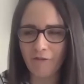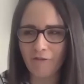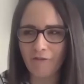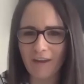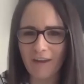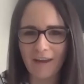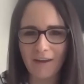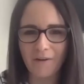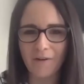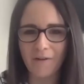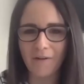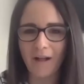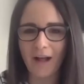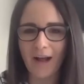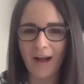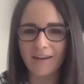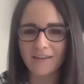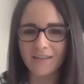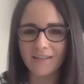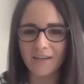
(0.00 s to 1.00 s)
feel
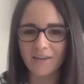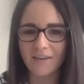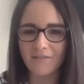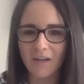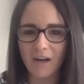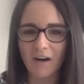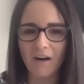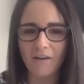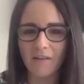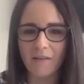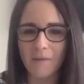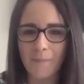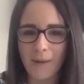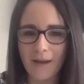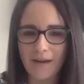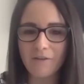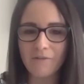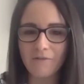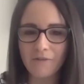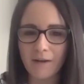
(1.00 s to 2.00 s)
and kind of garner the
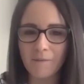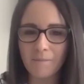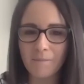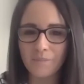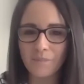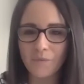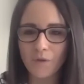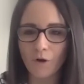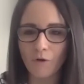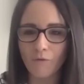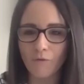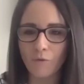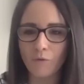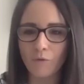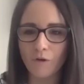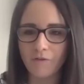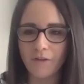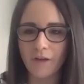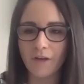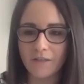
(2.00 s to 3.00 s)
benefit of all
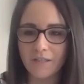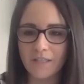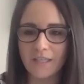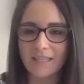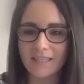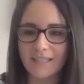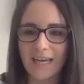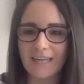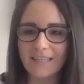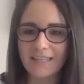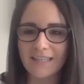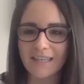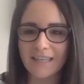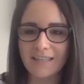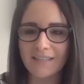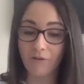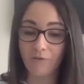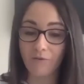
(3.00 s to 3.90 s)
of those successes.